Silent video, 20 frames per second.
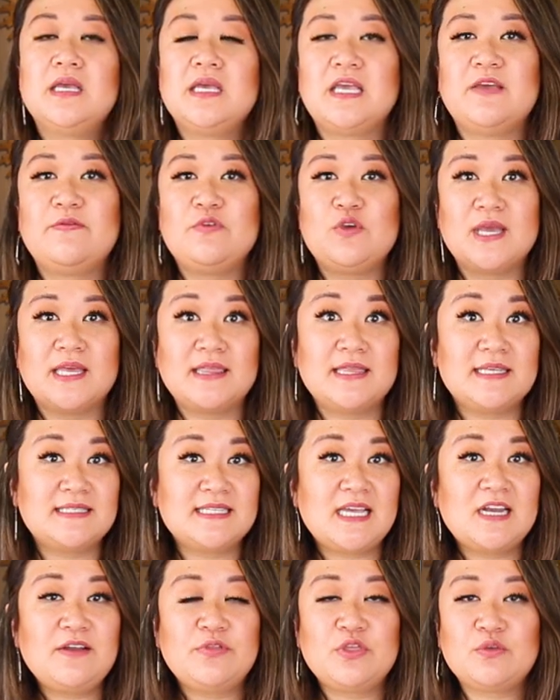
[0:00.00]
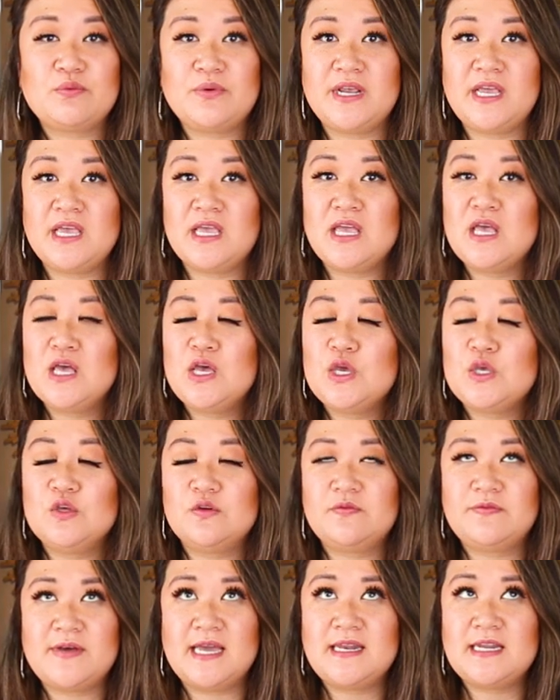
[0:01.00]
If you get the set of three,
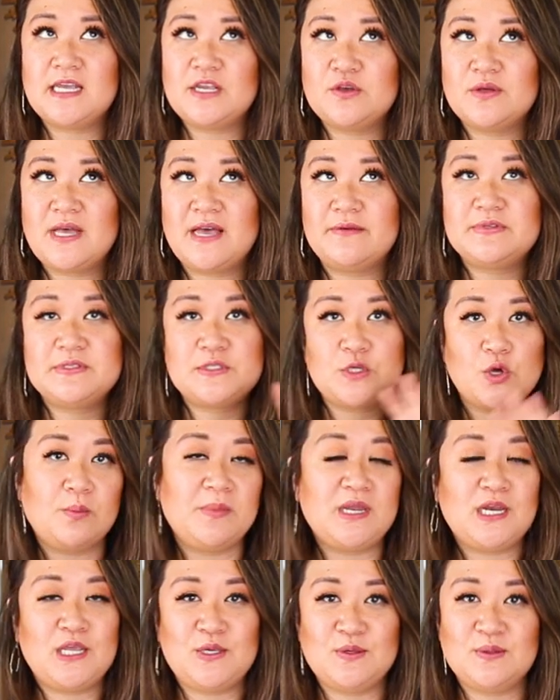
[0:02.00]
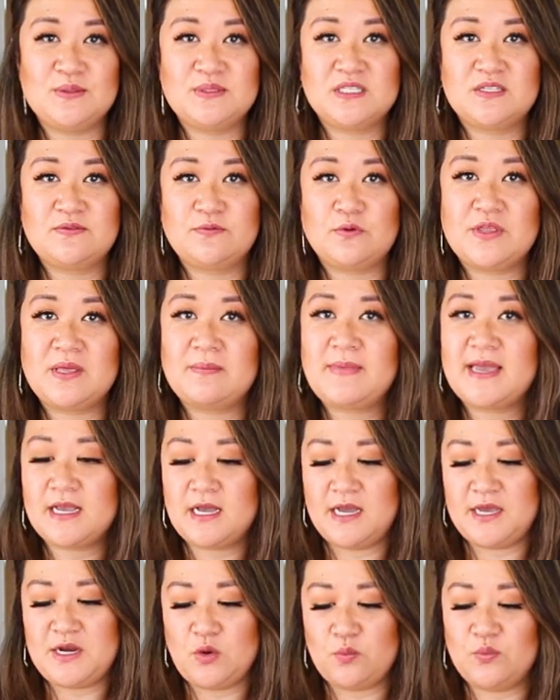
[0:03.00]
you'll find that you'll have so many uses for them. I
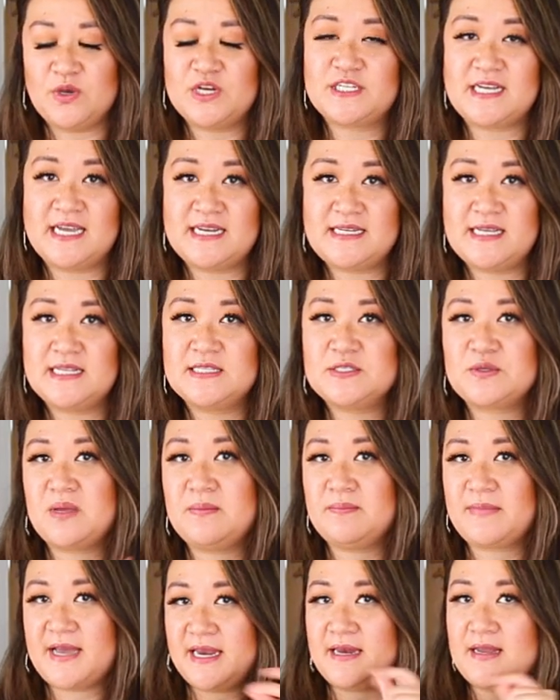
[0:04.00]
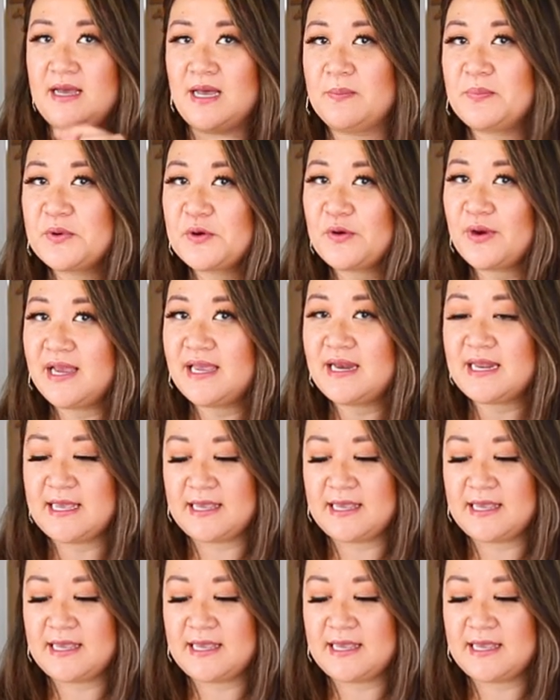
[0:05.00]
kind of wish I did, so I might upgrade